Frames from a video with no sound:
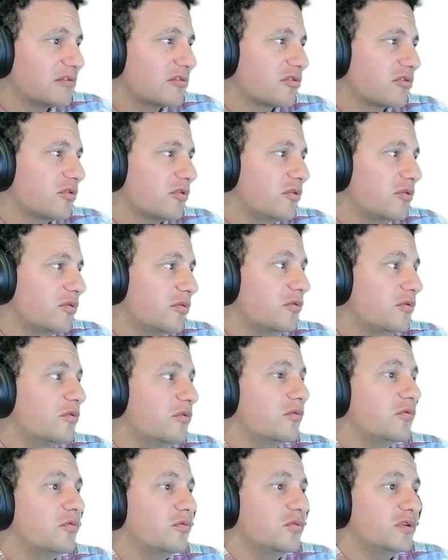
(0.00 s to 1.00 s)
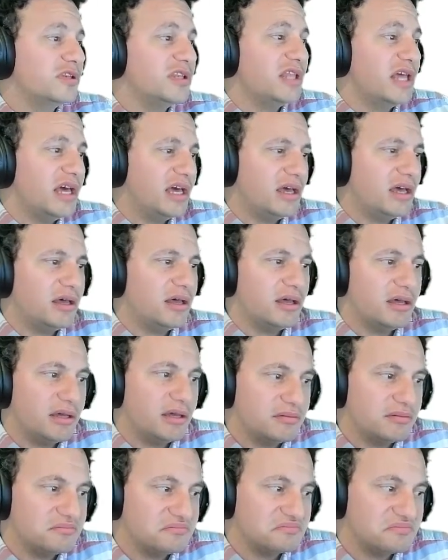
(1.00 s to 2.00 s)
So would
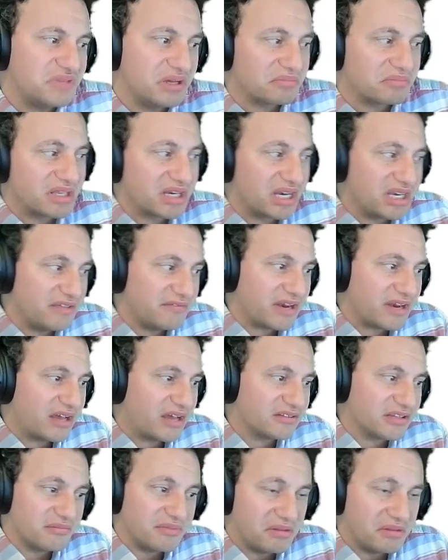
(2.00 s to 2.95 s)
um, I'm gonna leave it out there.